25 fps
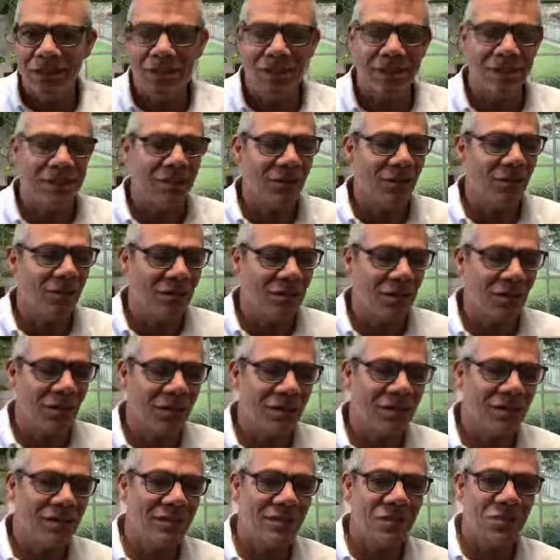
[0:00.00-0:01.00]
because there's
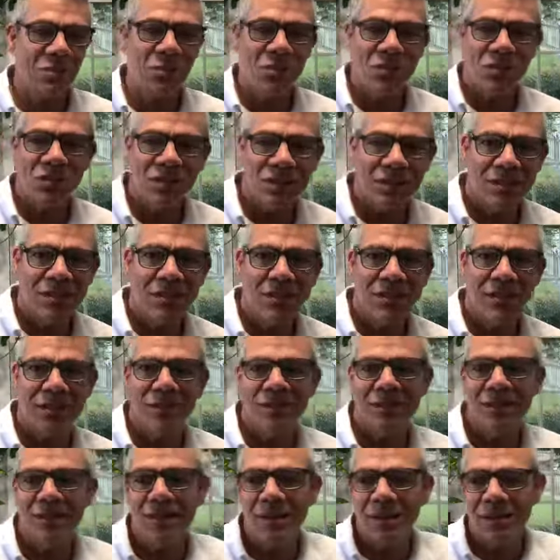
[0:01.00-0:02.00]
autism, which kids I
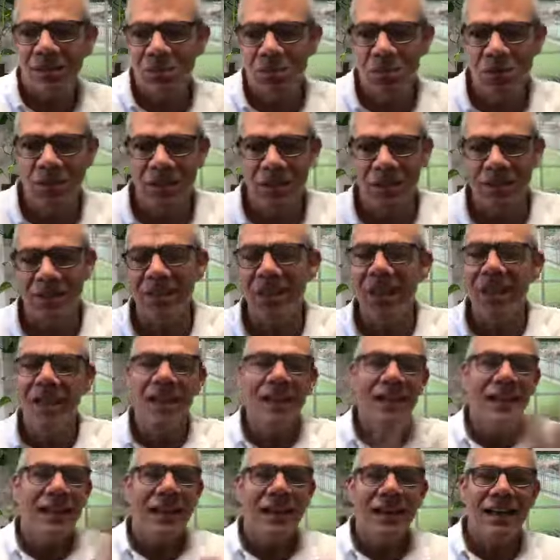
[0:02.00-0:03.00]
can touch, which kid.
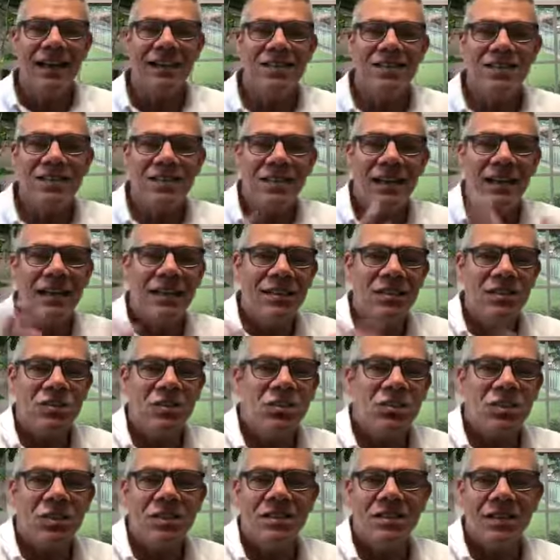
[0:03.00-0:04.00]
And I just, it's
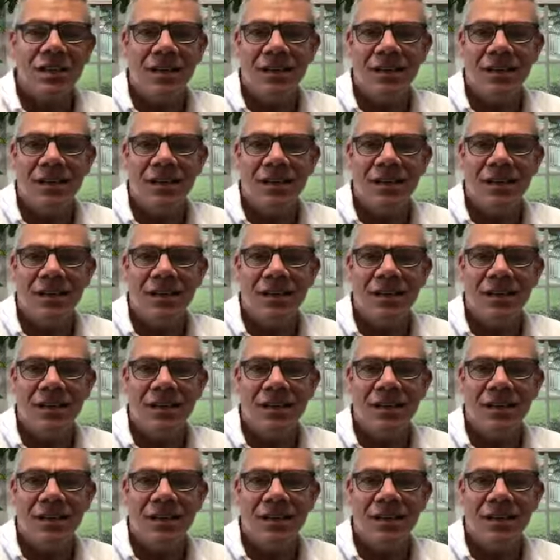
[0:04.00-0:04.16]
just,